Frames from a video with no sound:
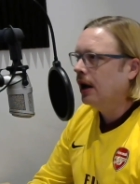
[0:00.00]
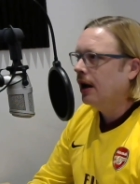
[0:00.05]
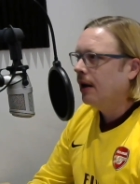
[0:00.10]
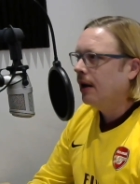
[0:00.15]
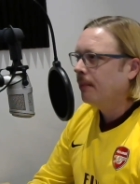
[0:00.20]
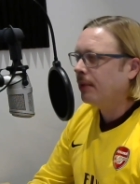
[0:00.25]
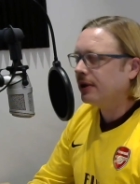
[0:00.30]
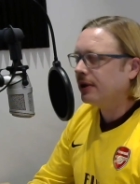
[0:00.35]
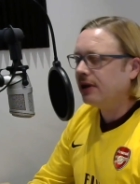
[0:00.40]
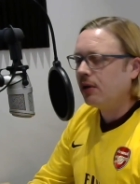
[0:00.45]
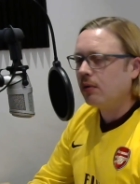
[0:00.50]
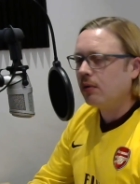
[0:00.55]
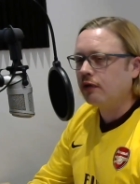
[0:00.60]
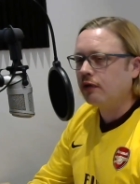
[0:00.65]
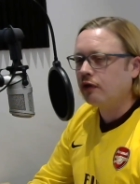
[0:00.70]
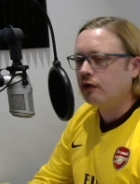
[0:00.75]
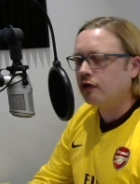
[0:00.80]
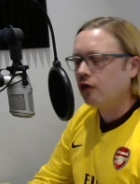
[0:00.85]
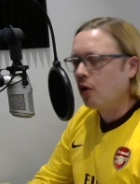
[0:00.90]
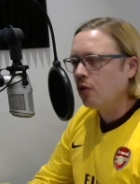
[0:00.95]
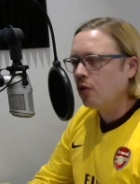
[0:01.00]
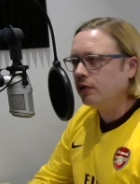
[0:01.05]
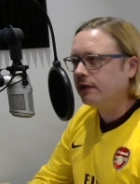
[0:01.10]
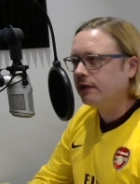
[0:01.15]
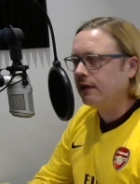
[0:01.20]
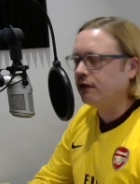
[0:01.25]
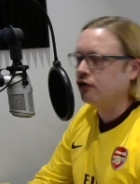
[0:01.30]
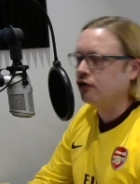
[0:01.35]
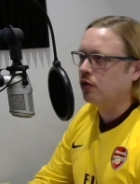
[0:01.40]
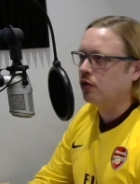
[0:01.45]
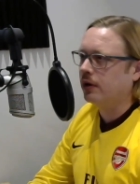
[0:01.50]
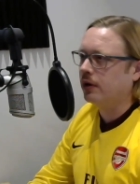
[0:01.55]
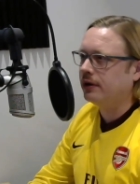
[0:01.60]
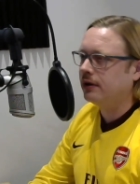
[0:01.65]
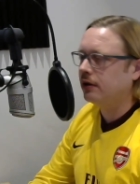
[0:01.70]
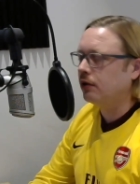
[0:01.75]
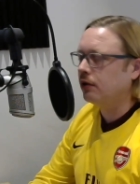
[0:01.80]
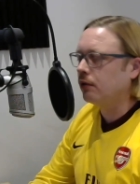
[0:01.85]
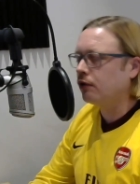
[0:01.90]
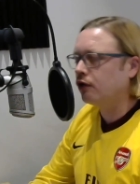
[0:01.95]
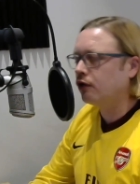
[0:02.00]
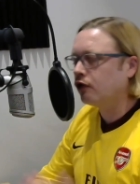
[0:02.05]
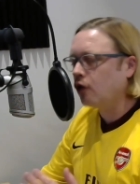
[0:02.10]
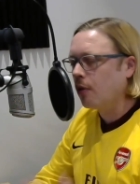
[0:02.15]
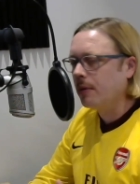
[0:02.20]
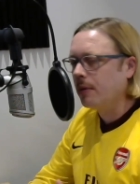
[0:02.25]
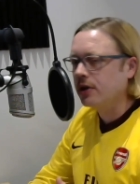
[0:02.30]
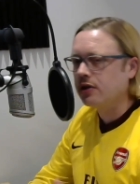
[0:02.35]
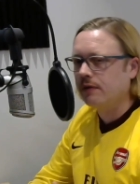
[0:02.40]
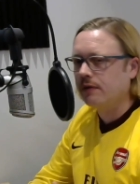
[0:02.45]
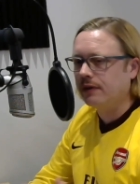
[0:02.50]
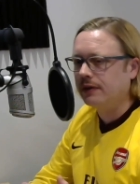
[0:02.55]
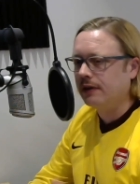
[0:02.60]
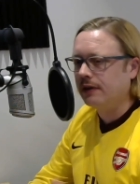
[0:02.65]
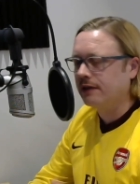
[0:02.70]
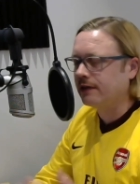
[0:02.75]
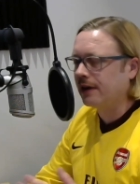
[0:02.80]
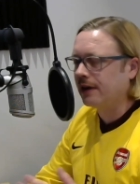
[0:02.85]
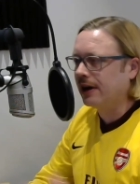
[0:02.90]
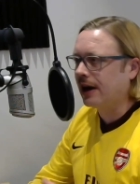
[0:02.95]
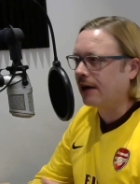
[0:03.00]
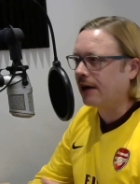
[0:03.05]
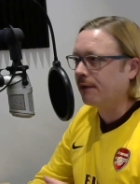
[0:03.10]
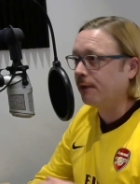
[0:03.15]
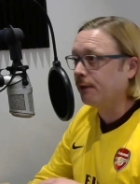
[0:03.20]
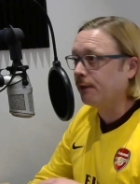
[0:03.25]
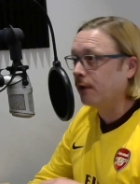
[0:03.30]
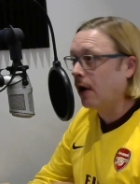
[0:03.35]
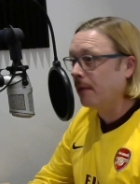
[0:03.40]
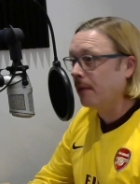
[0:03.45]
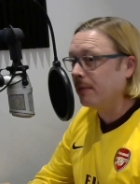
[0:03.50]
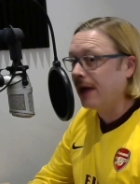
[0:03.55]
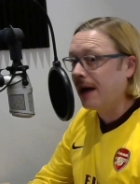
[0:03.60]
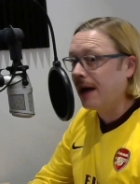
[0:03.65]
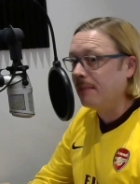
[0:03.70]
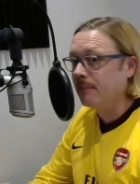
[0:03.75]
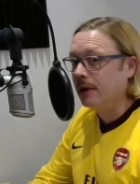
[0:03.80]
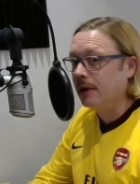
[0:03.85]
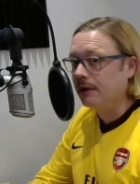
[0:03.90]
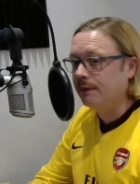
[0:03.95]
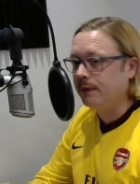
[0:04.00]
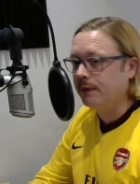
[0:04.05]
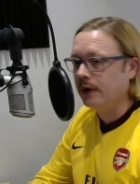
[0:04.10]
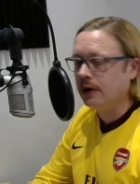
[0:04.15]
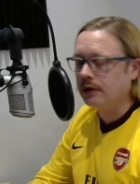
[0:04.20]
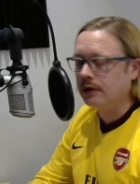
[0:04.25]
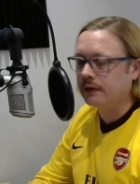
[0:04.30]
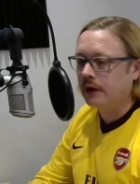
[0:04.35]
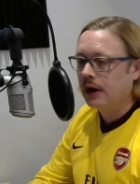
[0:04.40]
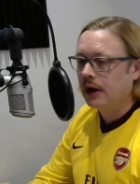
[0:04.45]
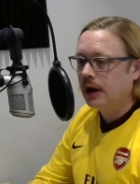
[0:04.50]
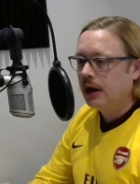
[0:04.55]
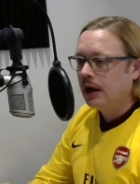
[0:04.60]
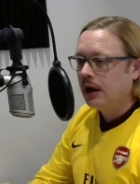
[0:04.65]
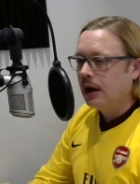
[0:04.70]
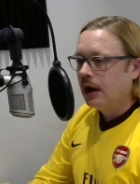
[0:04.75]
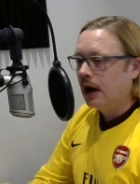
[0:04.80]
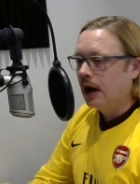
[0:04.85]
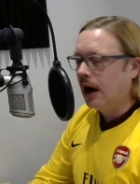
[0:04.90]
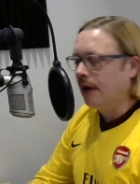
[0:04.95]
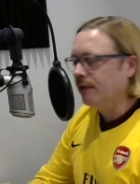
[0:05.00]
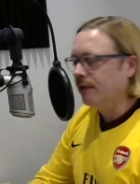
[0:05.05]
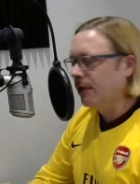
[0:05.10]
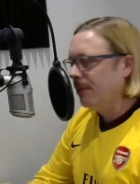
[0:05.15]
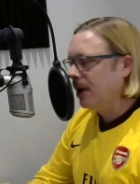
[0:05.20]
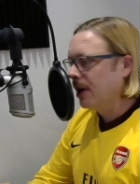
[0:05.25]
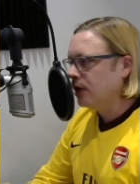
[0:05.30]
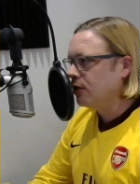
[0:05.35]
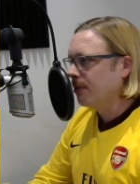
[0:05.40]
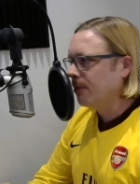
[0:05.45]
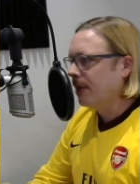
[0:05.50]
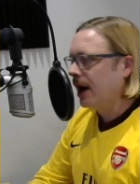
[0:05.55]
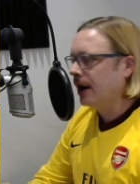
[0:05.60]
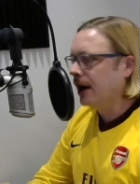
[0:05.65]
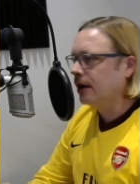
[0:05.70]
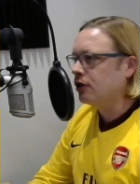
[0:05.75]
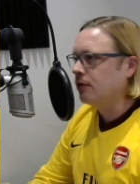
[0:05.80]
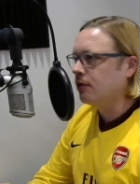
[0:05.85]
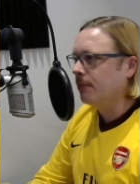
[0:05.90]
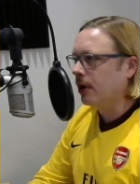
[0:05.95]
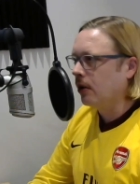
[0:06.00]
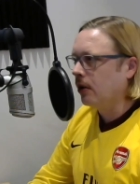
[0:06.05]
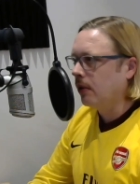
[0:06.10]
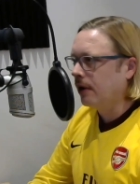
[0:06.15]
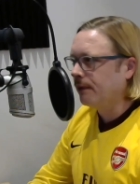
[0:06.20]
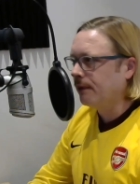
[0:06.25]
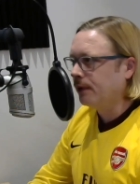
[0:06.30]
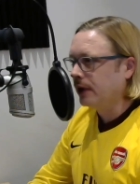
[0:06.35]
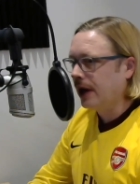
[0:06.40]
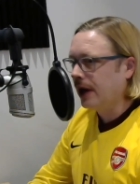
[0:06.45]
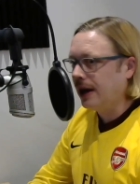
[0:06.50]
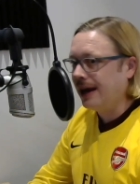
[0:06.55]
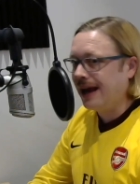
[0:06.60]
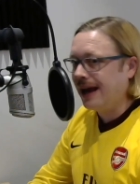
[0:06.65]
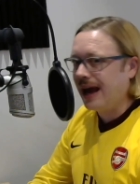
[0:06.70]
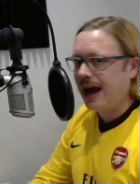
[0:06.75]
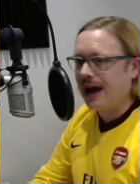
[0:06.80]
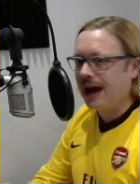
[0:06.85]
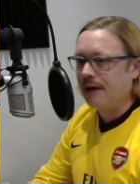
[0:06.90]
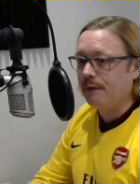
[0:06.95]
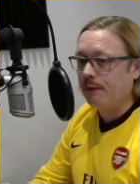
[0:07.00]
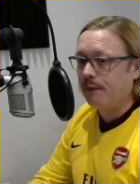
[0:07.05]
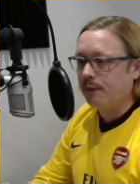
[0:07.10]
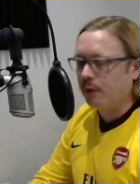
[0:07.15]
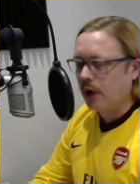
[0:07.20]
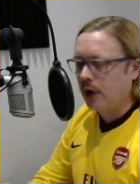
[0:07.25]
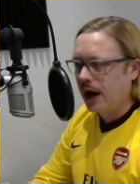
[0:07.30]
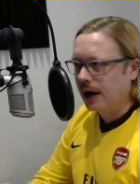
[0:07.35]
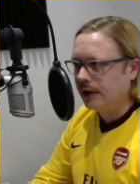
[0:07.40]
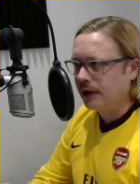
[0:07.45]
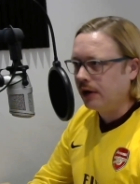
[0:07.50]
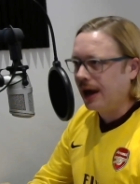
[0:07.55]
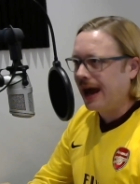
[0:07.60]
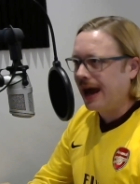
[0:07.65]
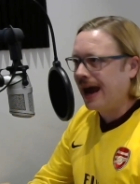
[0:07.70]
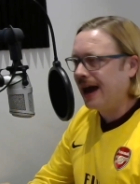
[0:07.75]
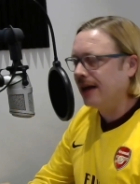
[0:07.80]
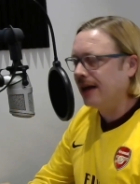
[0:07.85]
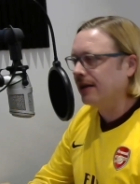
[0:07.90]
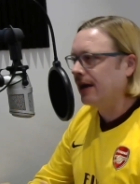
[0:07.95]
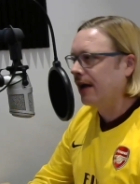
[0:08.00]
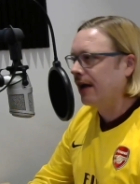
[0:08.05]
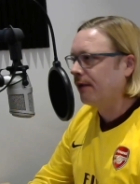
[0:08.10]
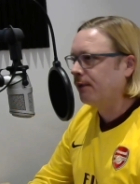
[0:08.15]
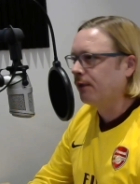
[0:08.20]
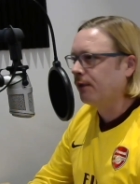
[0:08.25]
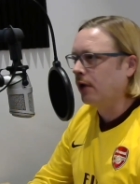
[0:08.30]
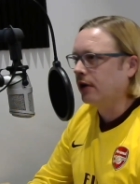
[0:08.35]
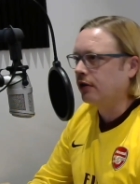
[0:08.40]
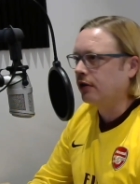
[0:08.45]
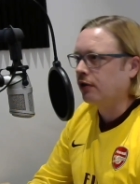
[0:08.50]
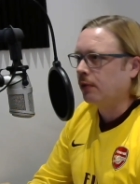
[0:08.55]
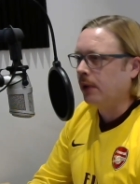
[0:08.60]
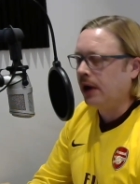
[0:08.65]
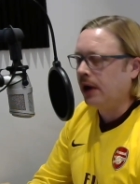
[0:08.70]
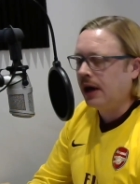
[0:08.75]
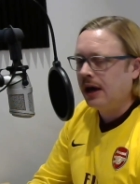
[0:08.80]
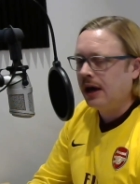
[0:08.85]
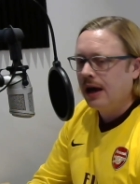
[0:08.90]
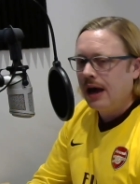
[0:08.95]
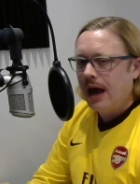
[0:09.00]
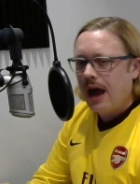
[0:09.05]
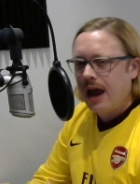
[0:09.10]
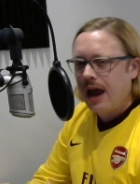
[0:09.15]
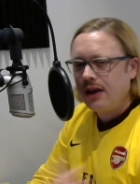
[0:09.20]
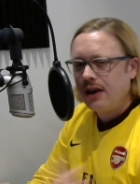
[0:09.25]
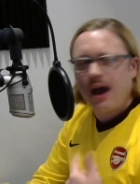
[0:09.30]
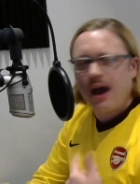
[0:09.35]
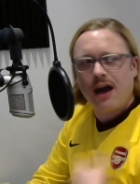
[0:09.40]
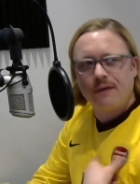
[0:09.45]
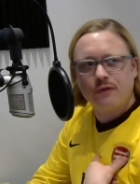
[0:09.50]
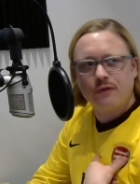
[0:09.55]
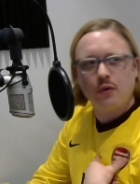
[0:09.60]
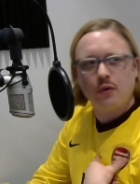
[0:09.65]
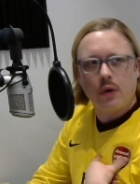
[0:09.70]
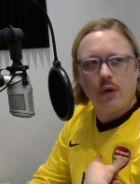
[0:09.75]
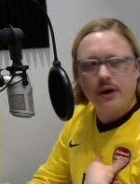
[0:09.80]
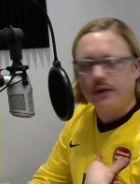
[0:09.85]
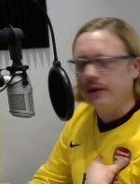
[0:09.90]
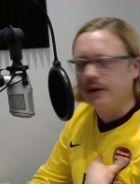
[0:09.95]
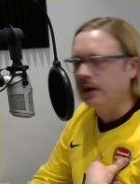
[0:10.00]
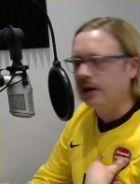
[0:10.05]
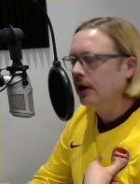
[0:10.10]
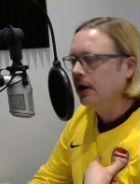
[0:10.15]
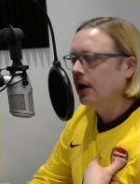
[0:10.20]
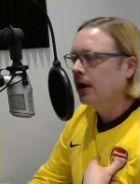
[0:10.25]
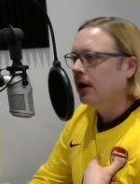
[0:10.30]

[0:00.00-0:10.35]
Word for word: but they were so disjointed. There's so much of a disconnect from that midfield of Nemanja Matic, Marouane Fellaini, and Fred, and that front three. And you have to wonder